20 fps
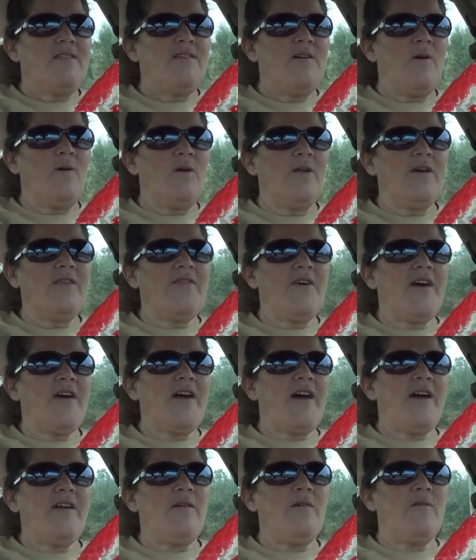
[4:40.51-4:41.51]
The only
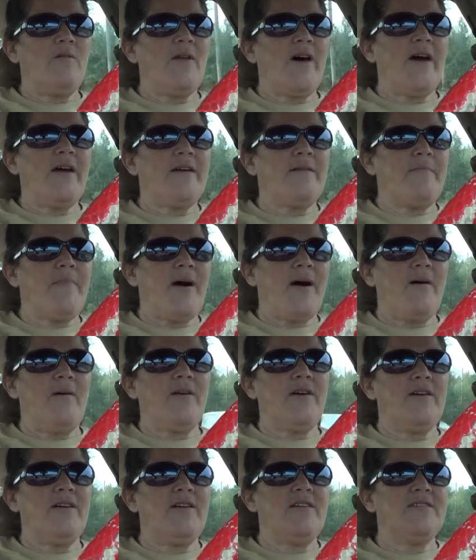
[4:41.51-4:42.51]
thing I don't like
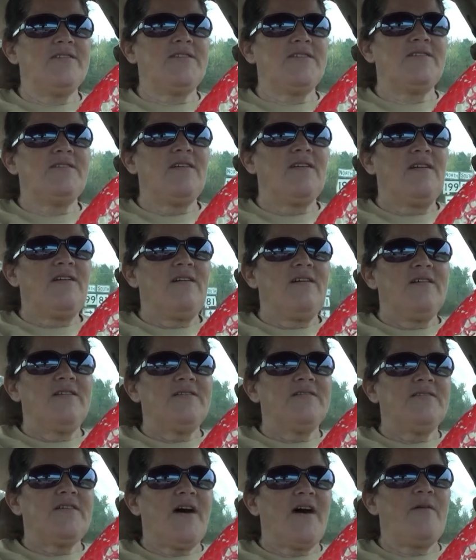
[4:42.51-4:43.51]
about it is
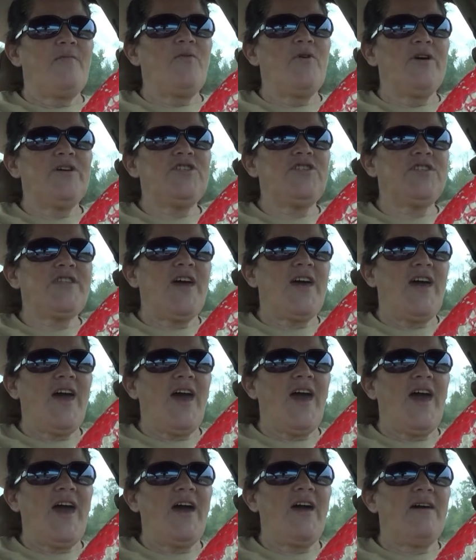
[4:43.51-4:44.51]
I wish they
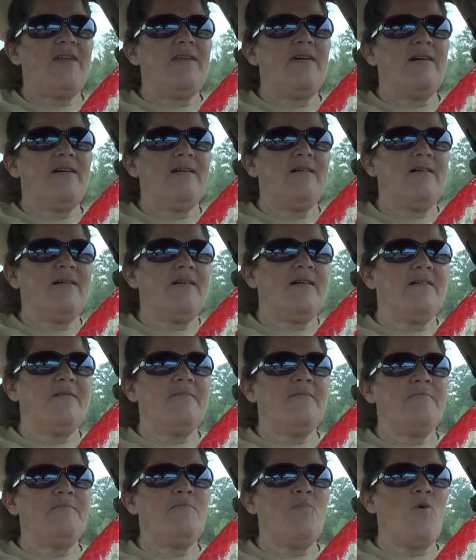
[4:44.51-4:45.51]
had
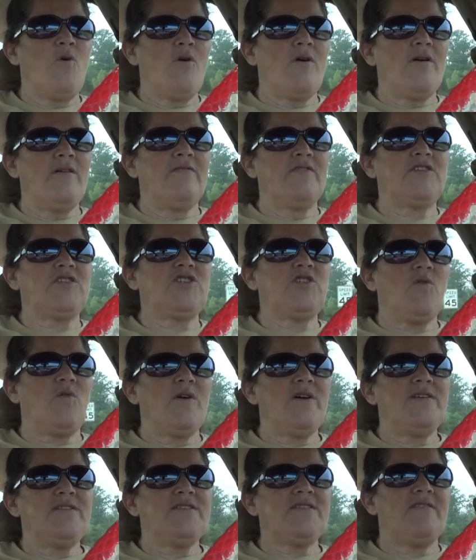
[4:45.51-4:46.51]
more of a
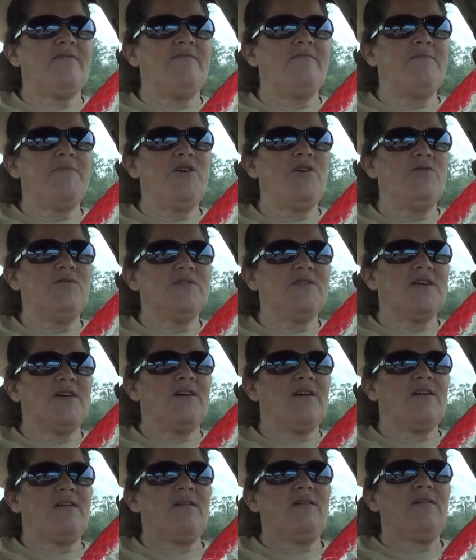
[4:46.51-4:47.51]
choice of
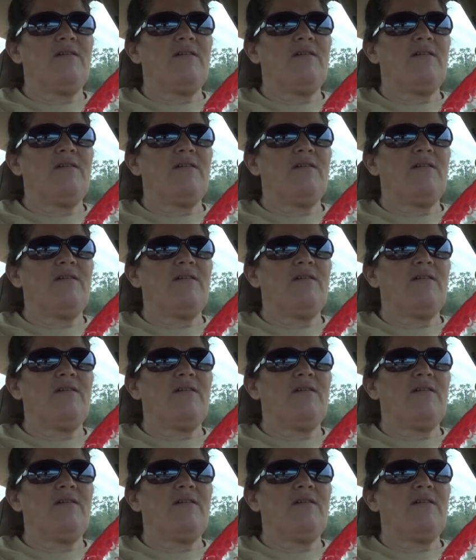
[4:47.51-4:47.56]
music,